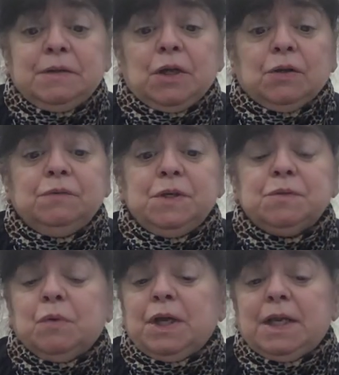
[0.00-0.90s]
The only
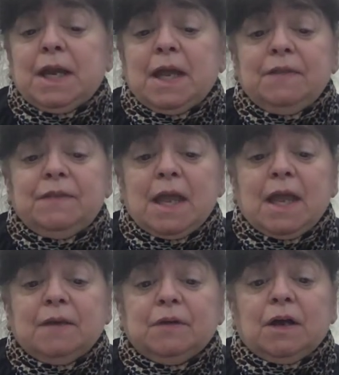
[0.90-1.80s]
reason why it had
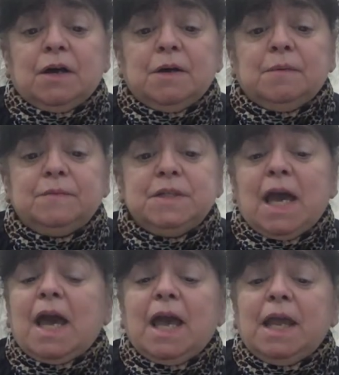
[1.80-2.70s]
that
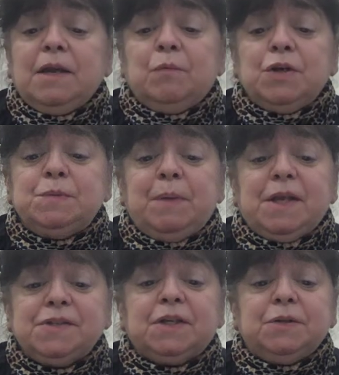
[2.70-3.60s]
tag was
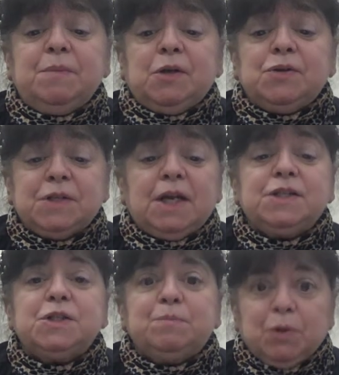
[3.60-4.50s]
basically because it
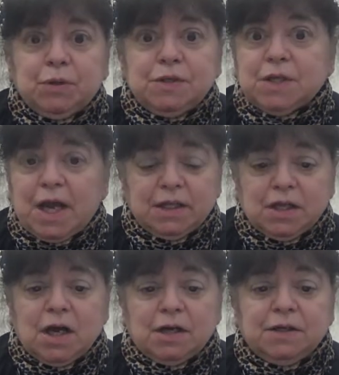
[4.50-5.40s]
had spoken
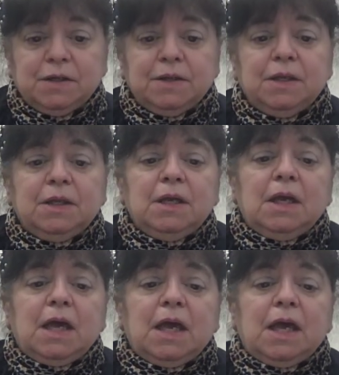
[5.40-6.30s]
dialogue.
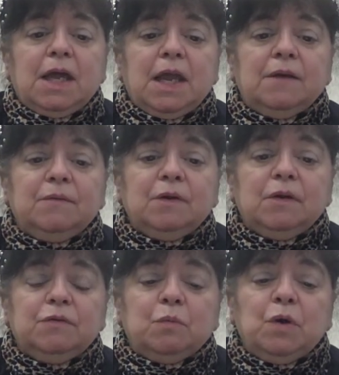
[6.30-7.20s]
And
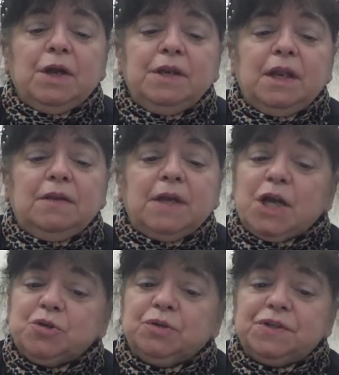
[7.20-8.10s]
the one
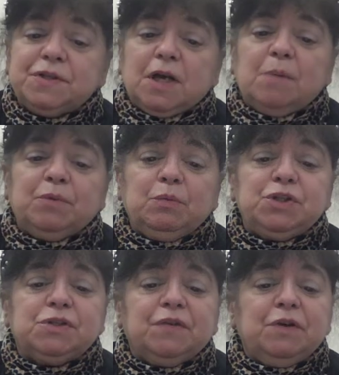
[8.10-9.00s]
naturalist opera,
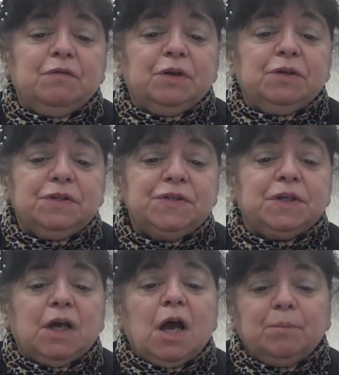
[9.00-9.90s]
which is a very
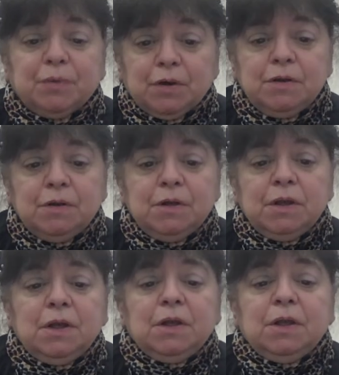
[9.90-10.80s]
realistic opera,
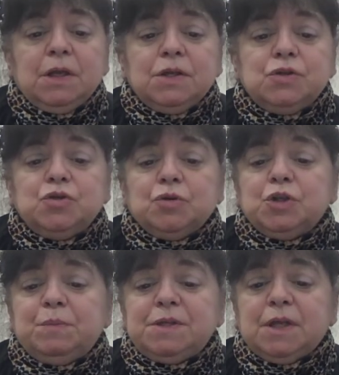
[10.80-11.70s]
is
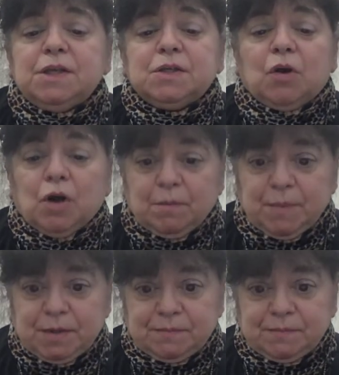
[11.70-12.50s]
George Bizet's Carmen.